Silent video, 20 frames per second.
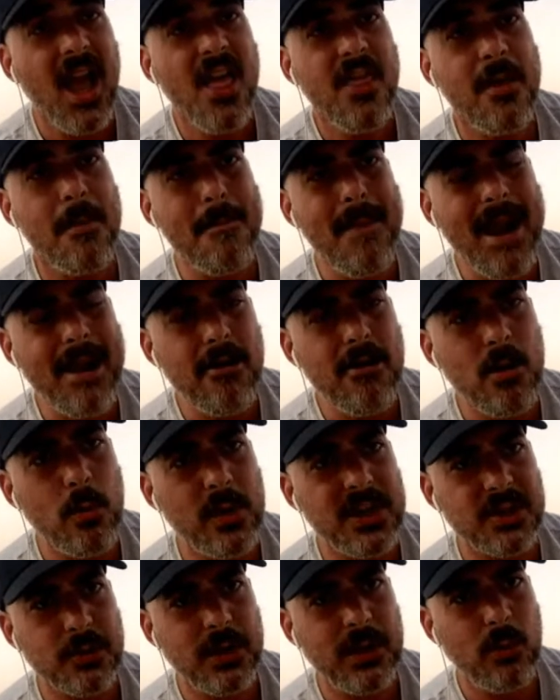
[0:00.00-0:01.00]
The manner in
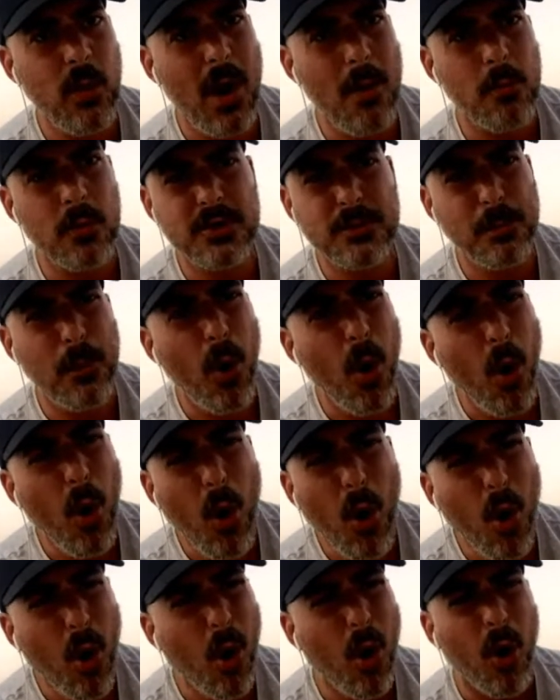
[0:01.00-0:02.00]
which we won was
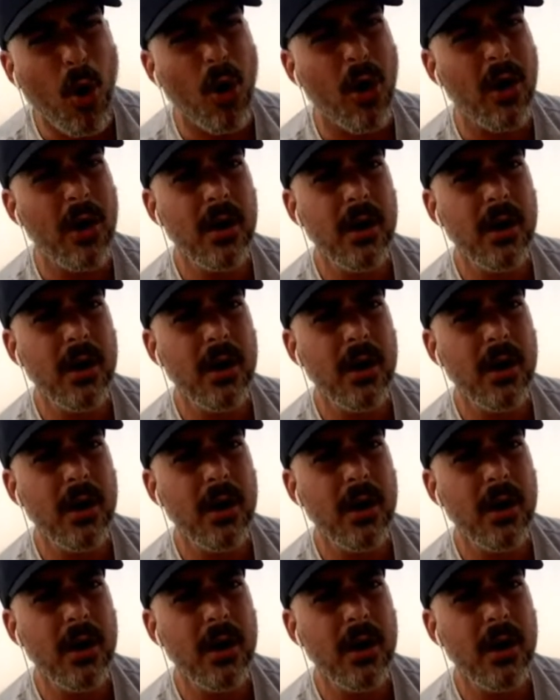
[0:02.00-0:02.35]
poor.